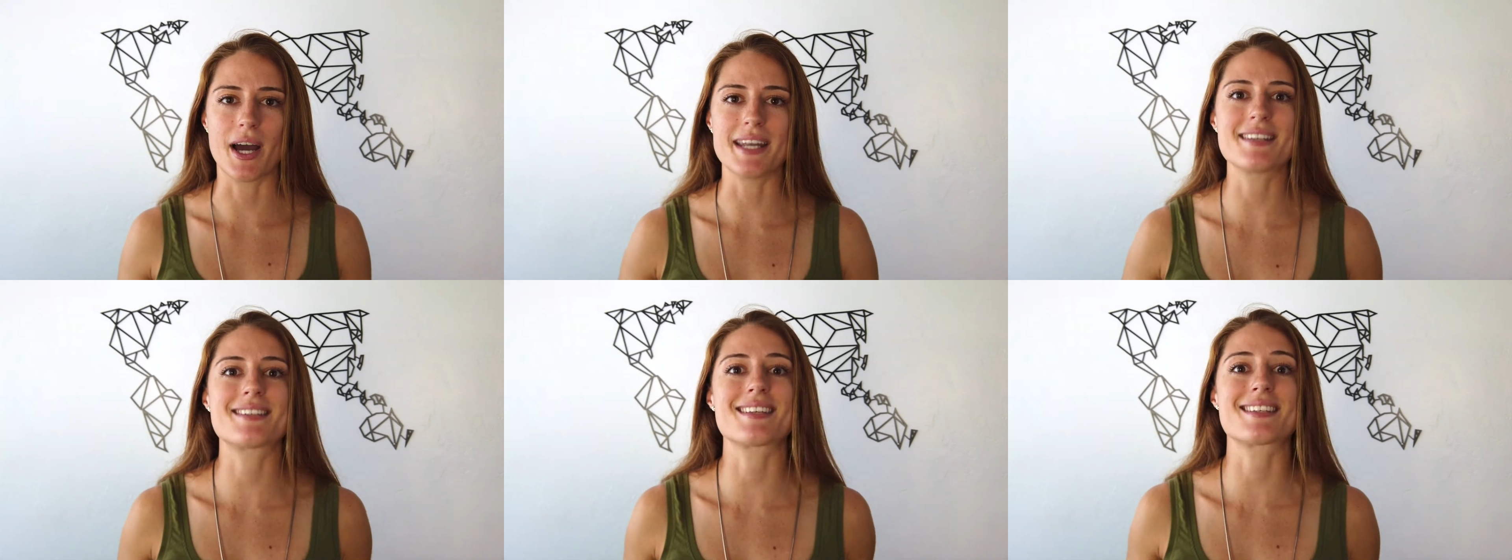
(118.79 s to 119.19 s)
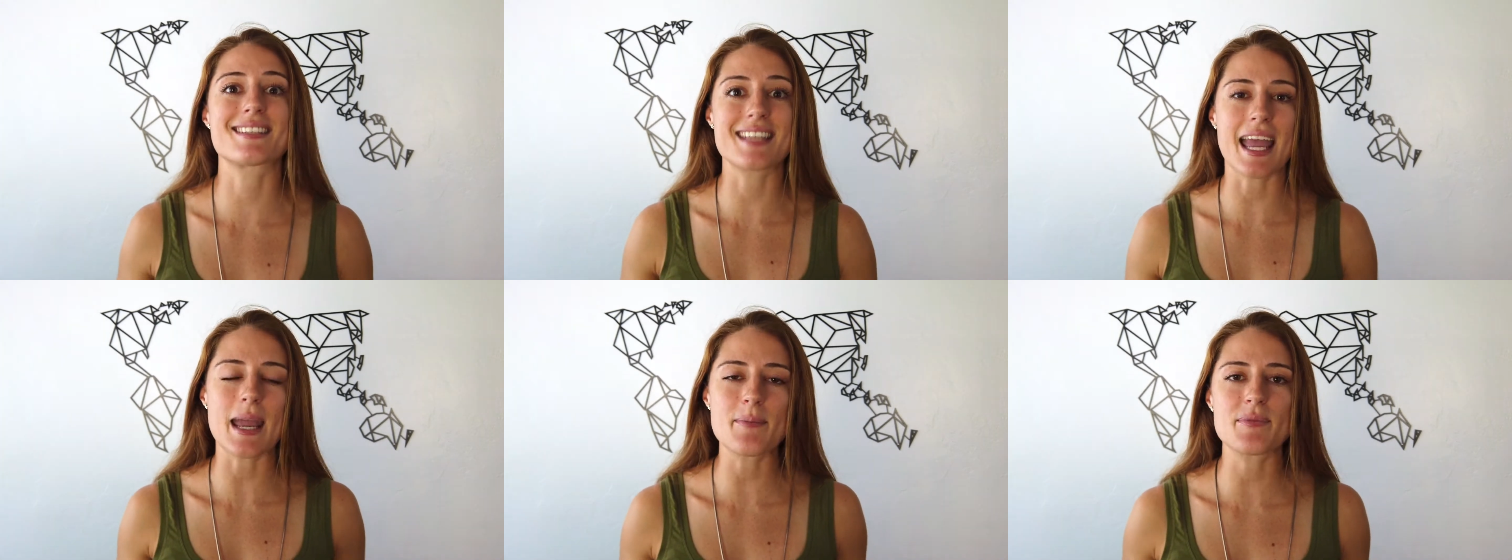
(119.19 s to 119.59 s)
And it's the
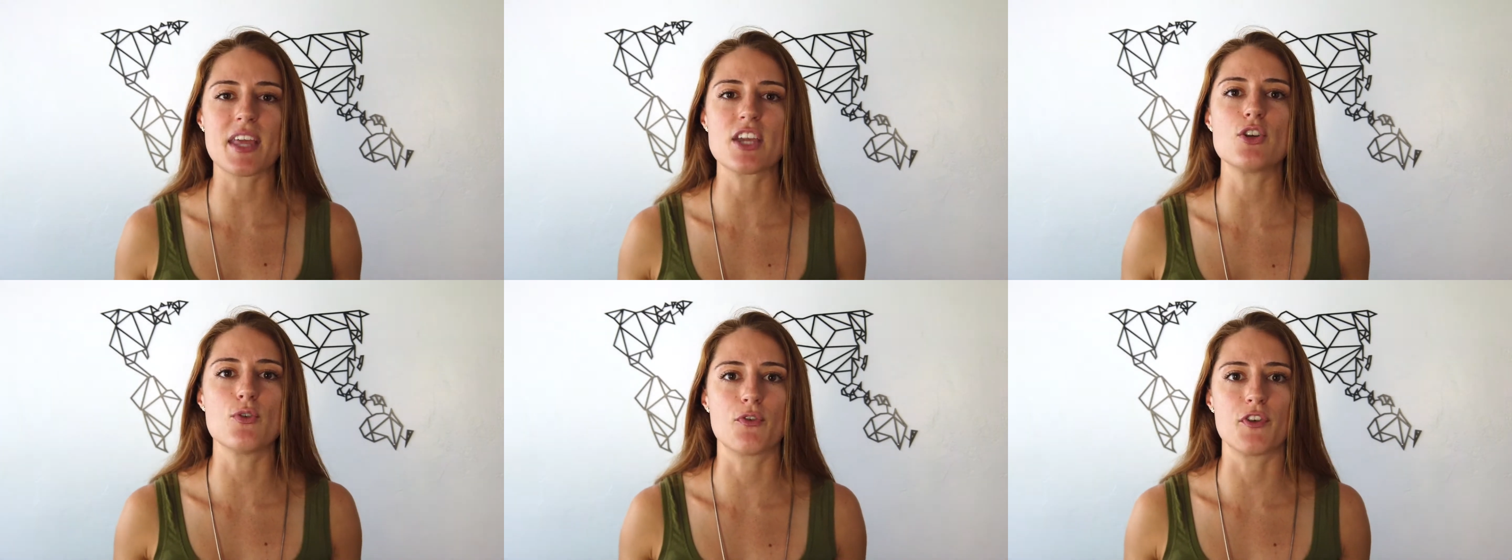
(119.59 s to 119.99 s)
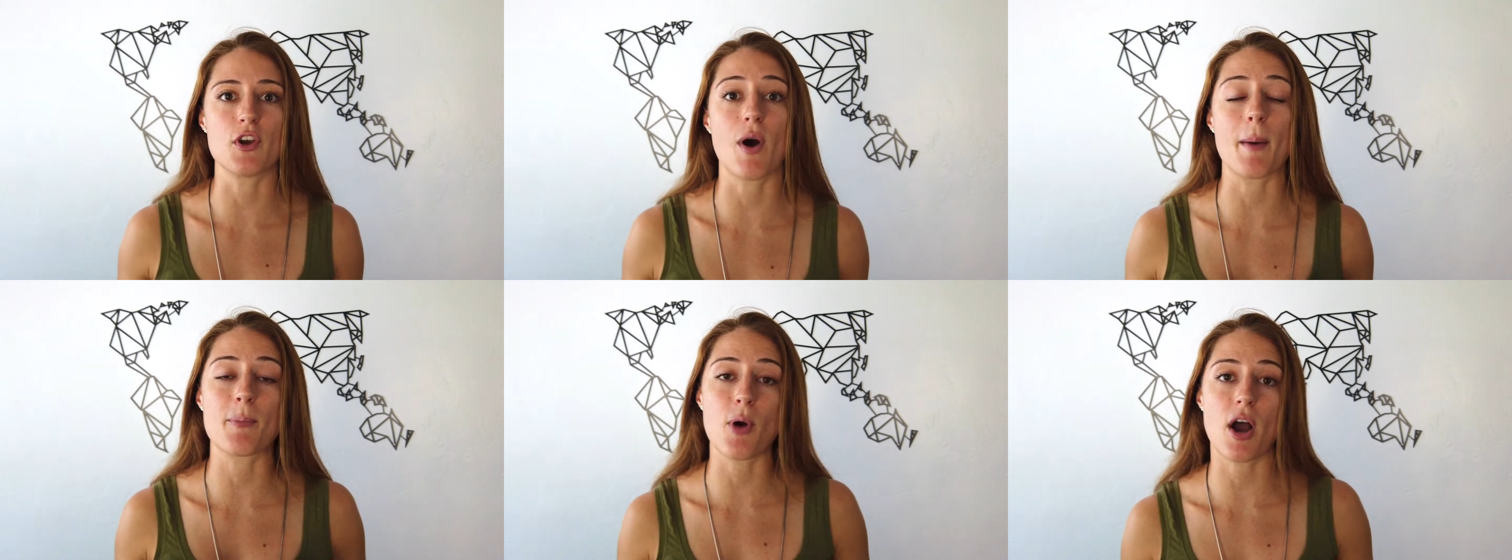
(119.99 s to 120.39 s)
same thing you
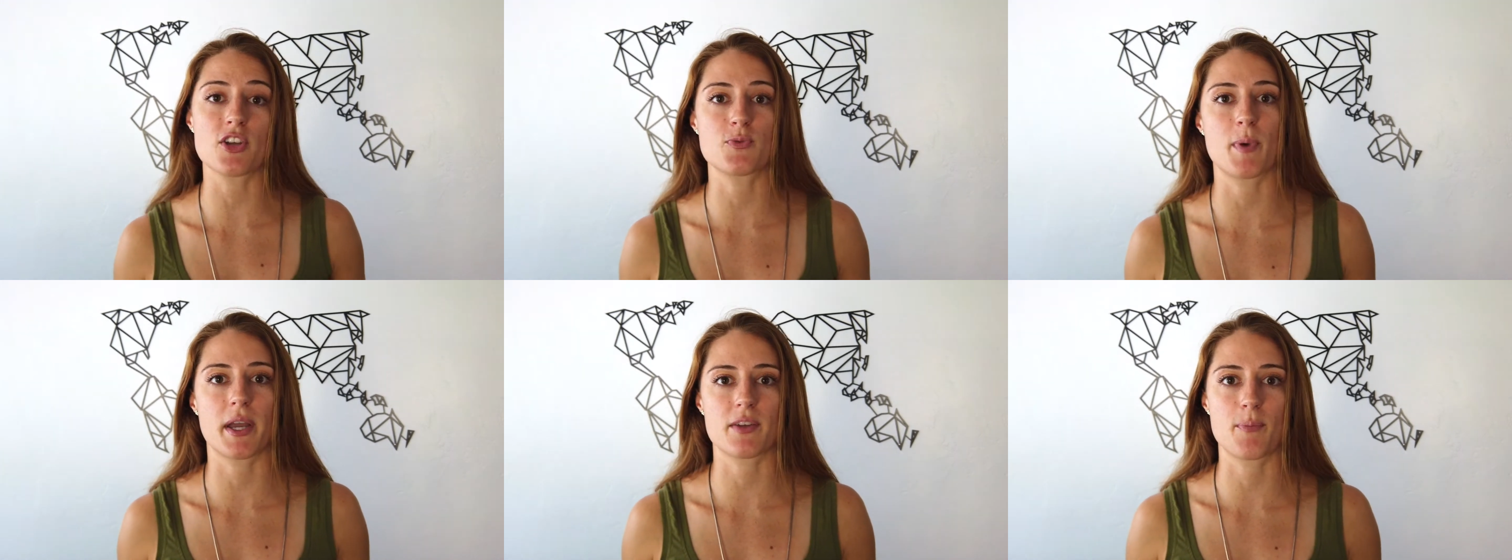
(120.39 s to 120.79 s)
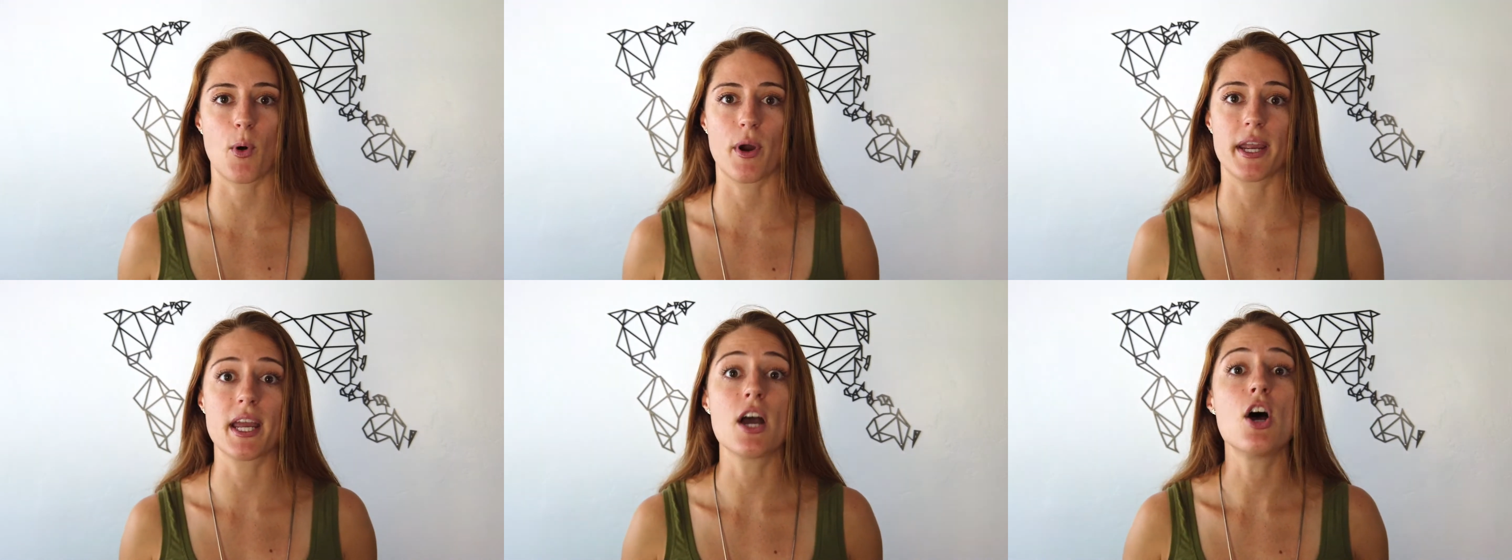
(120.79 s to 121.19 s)
feel at Prospect Point.